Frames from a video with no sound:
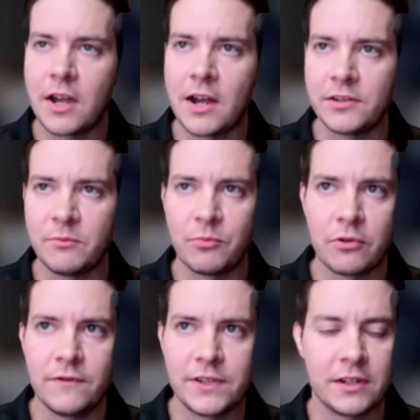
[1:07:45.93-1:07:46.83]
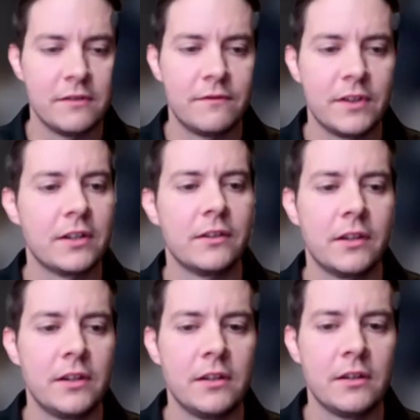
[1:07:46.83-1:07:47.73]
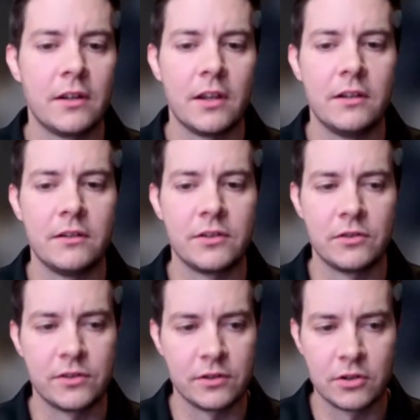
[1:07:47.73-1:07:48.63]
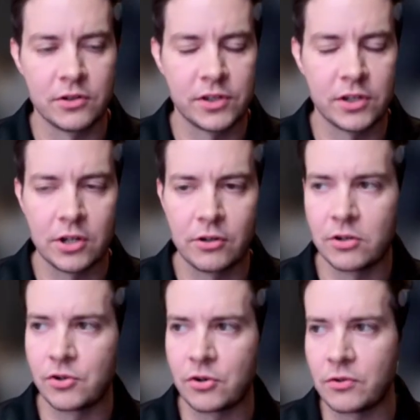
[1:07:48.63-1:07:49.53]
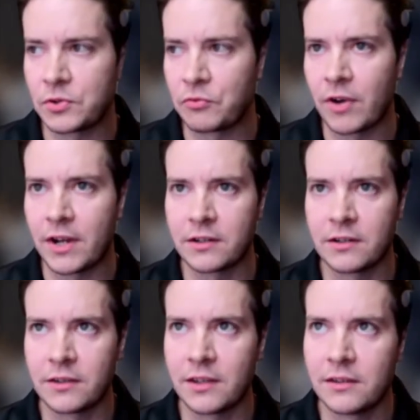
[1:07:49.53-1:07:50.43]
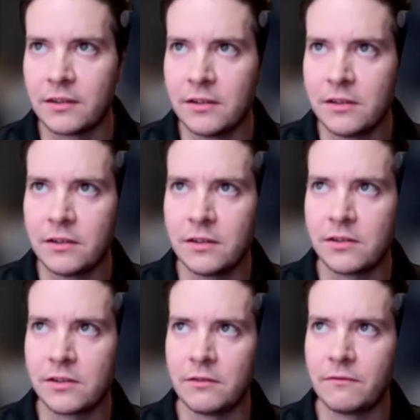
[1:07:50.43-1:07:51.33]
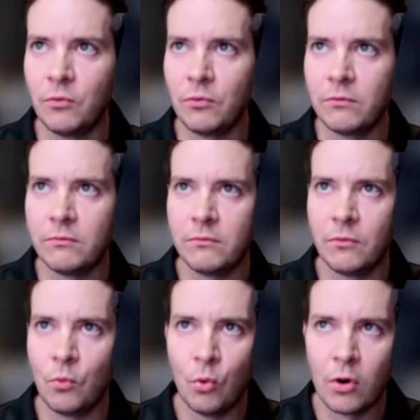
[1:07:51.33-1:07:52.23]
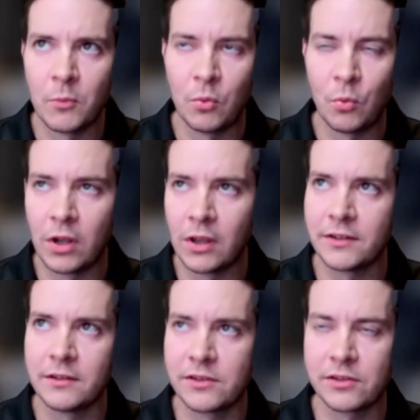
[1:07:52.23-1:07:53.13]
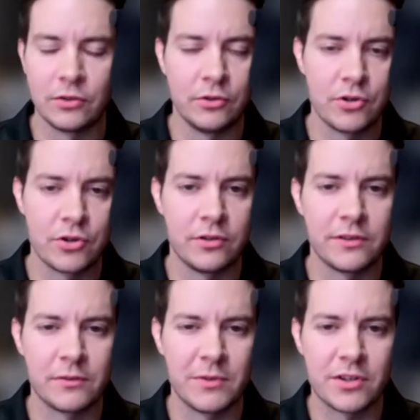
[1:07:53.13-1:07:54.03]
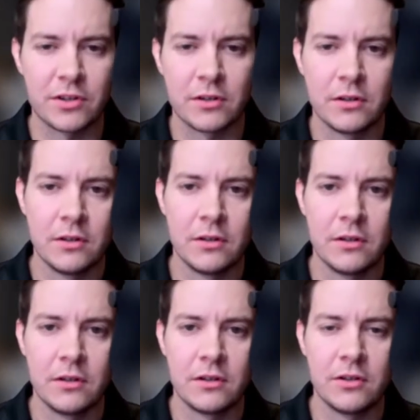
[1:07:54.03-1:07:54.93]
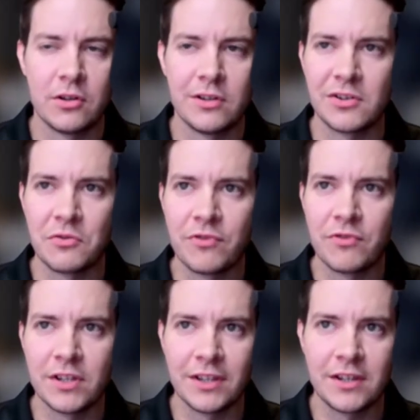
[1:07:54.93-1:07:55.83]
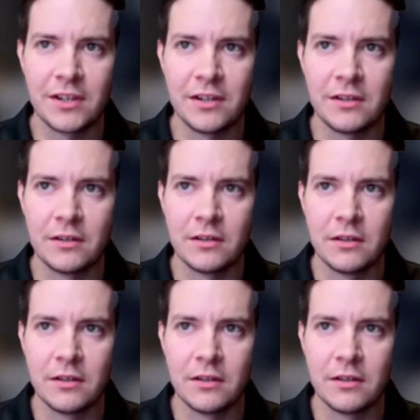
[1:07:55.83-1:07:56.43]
has improved significantly, and the security controls around it, that these sort of warmer wallet solutions, which, it's not really